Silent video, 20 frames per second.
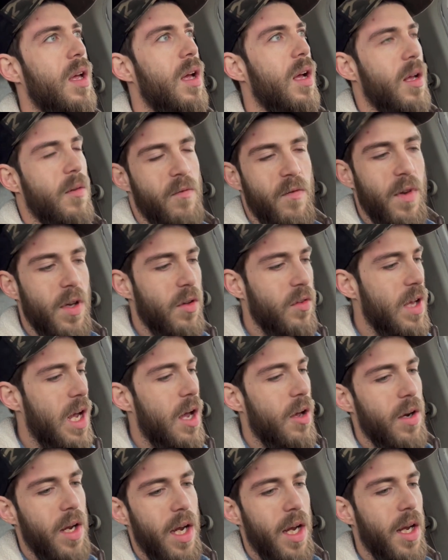Filled
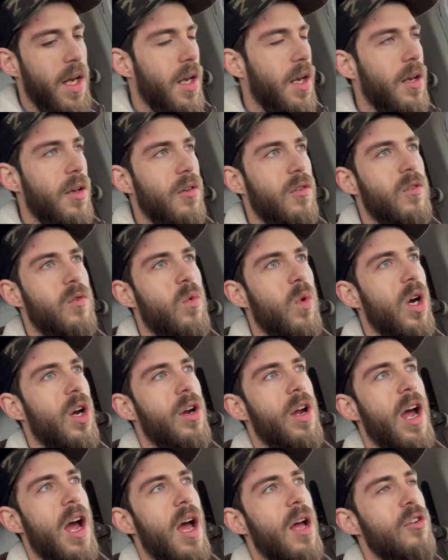out a square
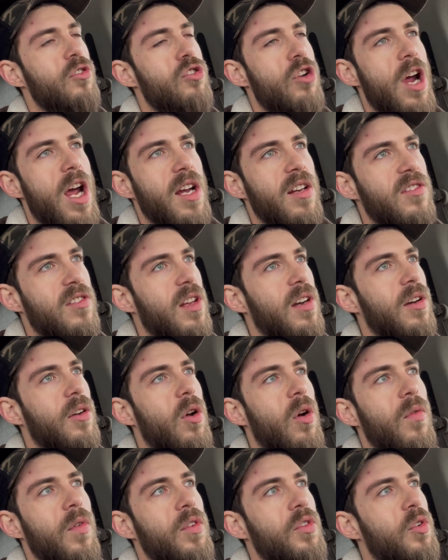contract, sent it
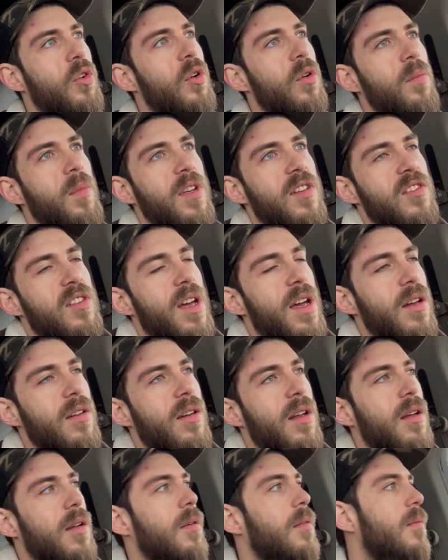over to him. He signed
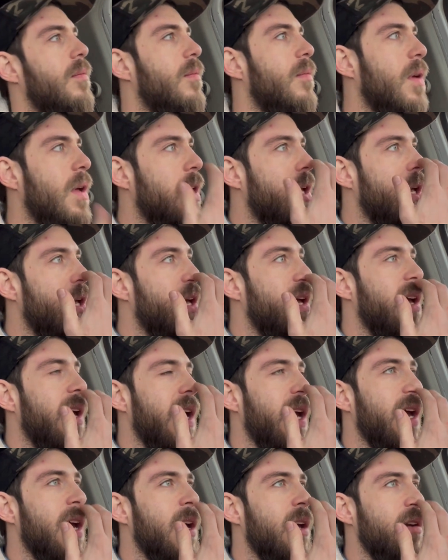it.
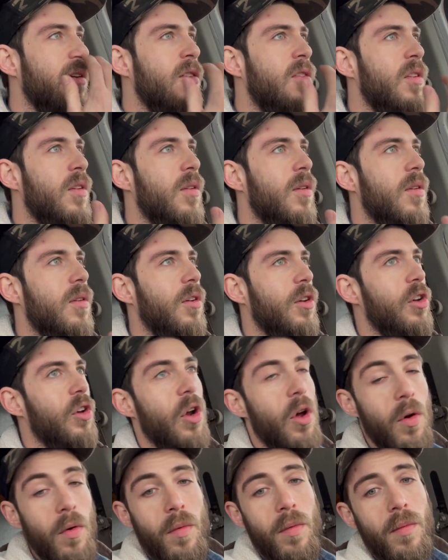And, you
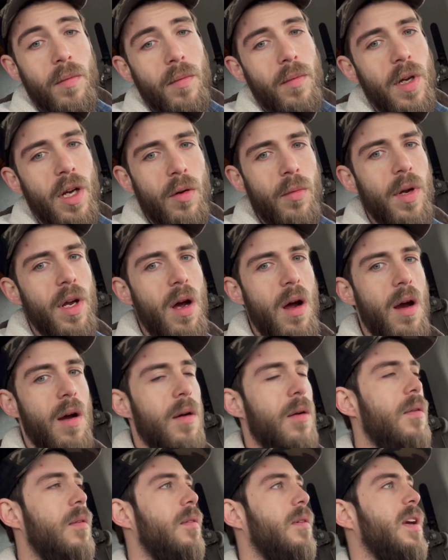know, here we
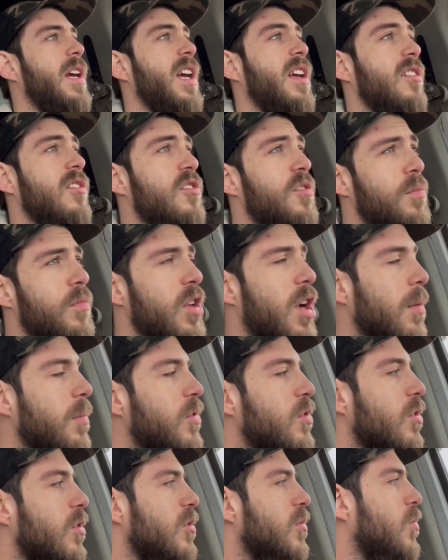are, getting some
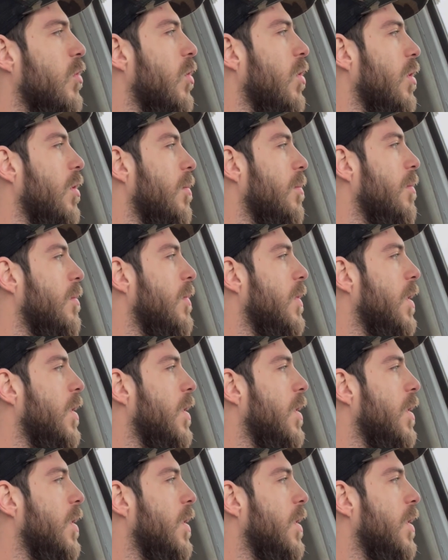dumpsters for him.